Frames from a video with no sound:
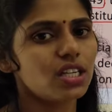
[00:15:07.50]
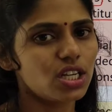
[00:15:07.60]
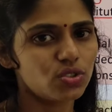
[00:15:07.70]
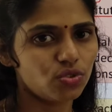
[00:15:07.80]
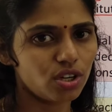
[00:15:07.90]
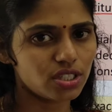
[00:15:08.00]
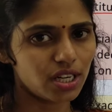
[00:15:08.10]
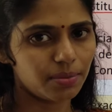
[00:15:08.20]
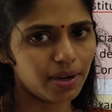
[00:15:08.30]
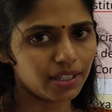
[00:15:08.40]
yes, we are
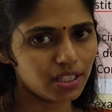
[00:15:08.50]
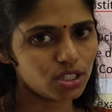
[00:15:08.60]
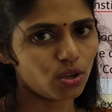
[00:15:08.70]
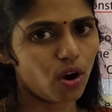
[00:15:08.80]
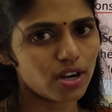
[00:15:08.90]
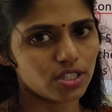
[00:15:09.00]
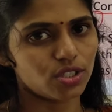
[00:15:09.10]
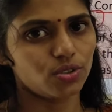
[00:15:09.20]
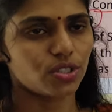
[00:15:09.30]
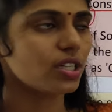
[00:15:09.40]
celebrating this
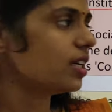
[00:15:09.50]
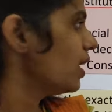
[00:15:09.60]
Constitution